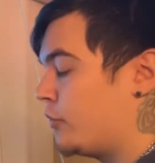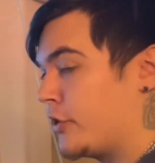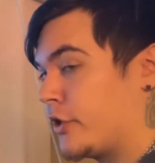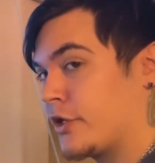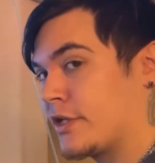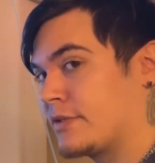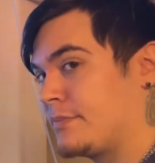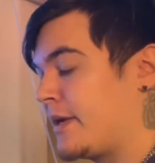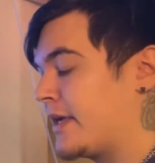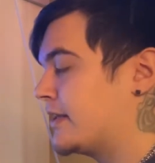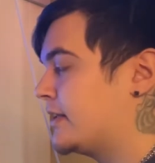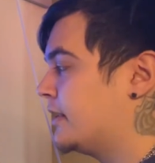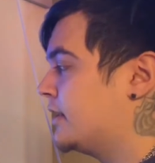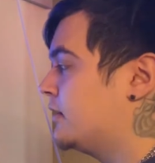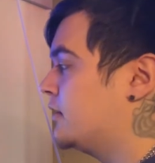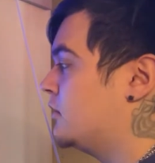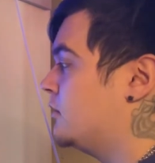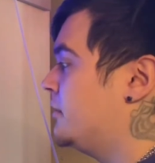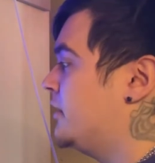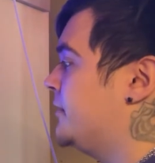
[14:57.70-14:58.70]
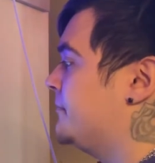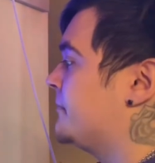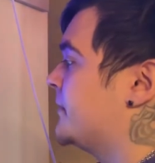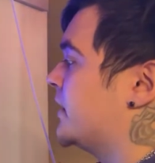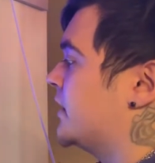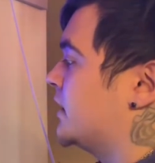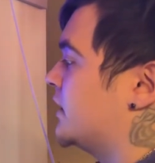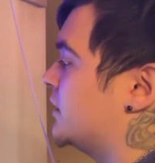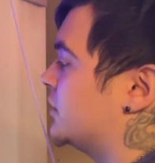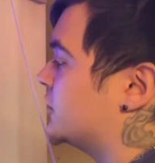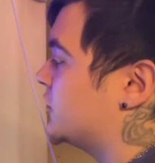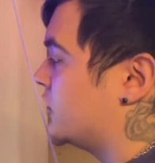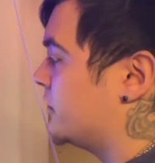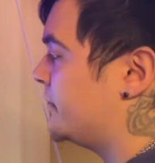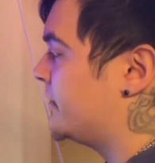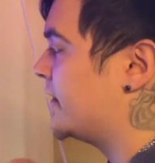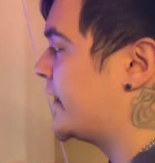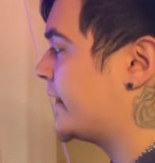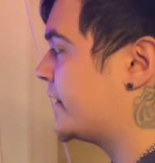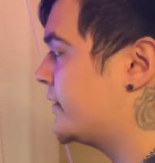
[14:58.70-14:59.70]
what you're expecting a little bit. So
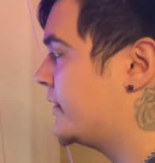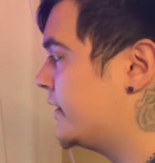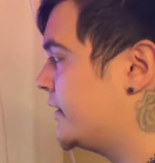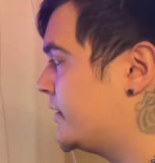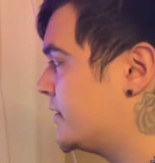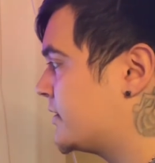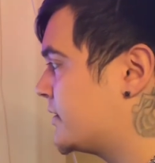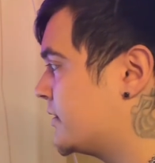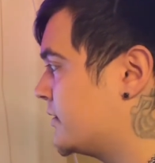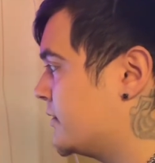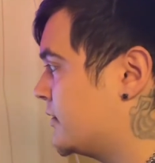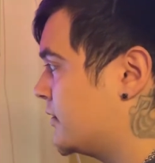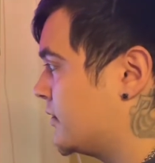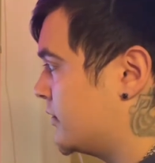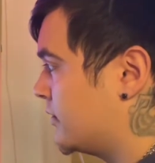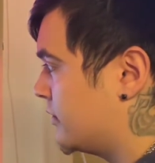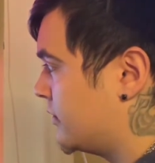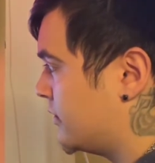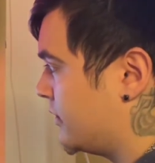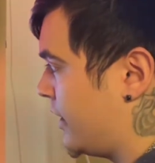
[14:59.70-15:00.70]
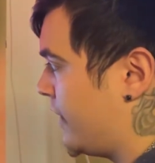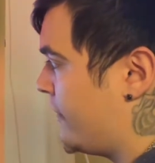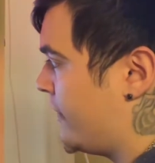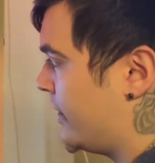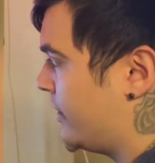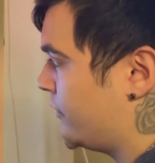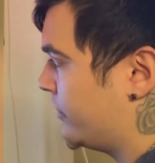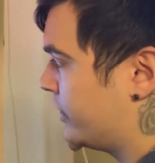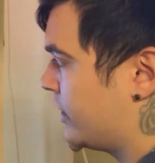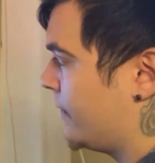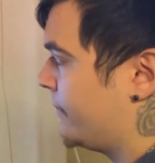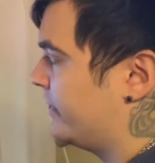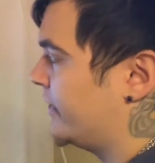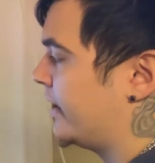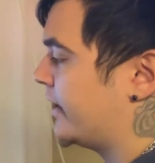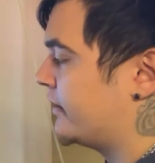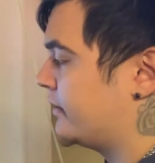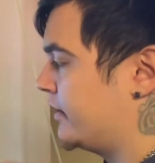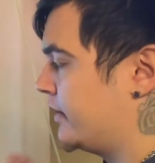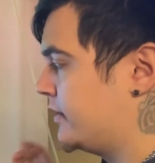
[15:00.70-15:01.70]
it'd be like this. and then it would come in
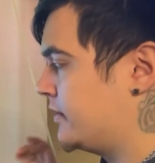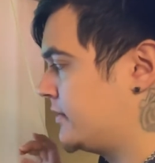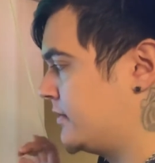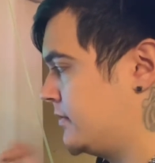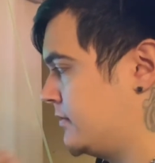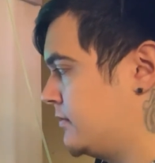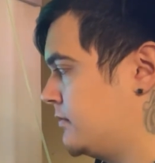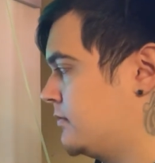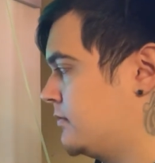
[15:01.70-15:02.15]
like this.